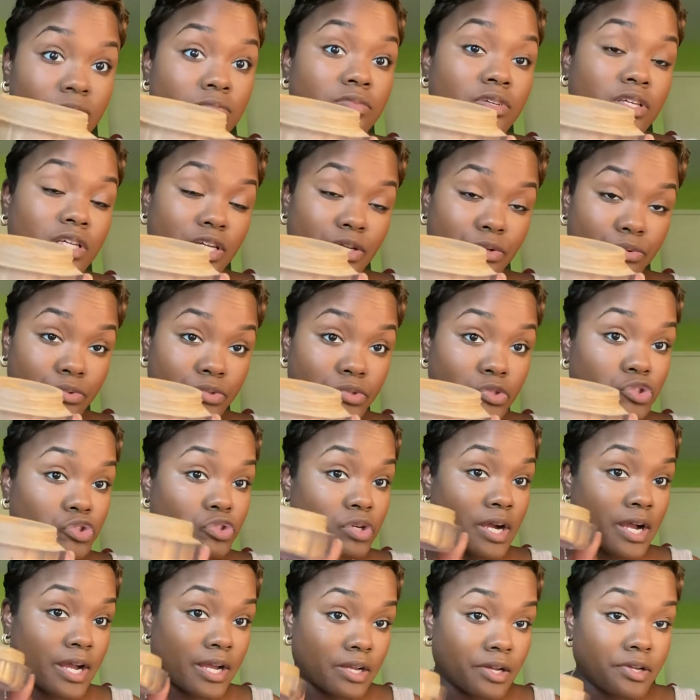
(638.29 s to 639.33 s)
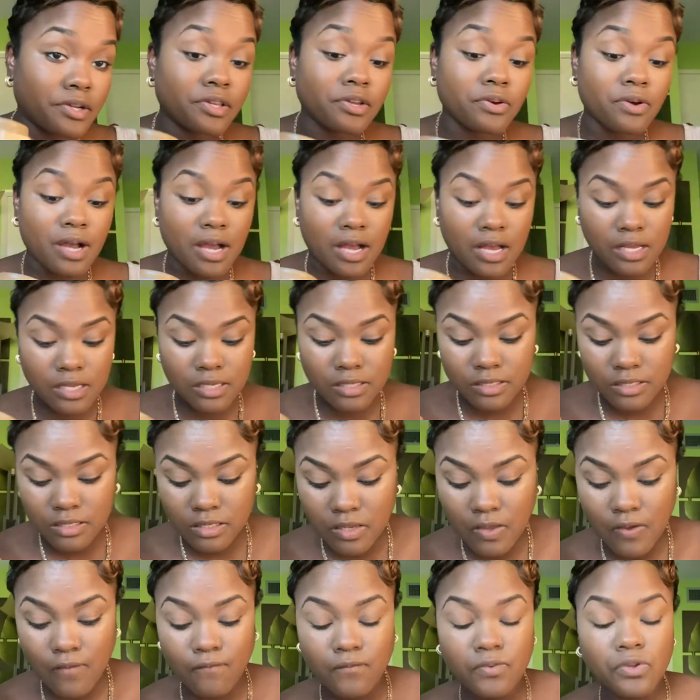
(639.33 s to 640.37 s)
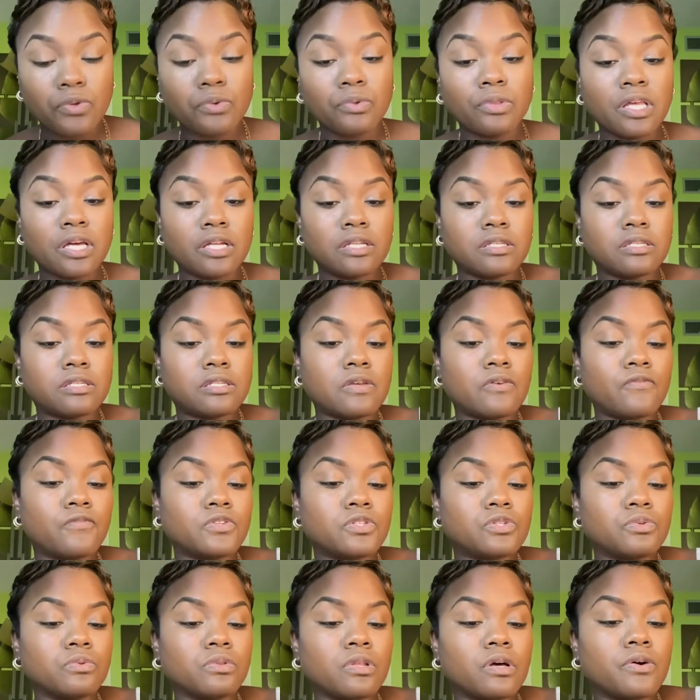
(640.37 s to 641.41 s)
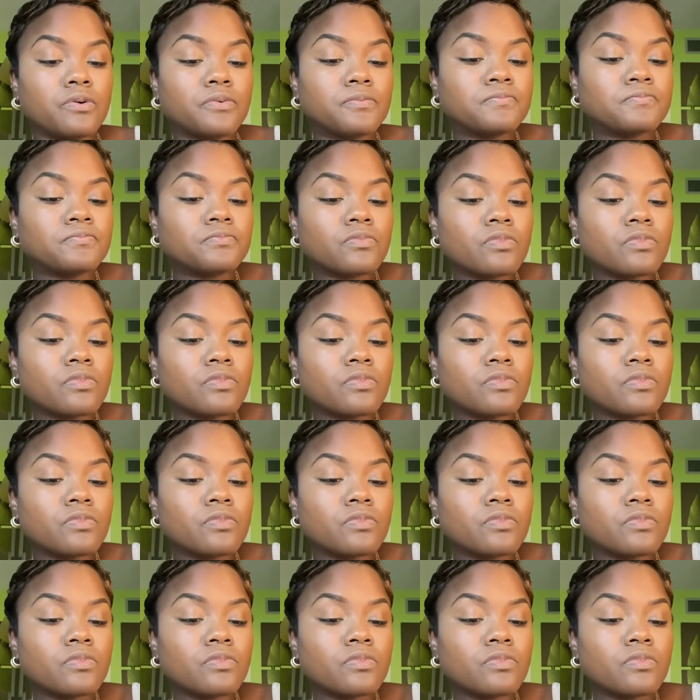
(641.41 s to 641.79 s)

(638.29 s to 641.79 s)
get real dry under your eyes if you let it sit for too long.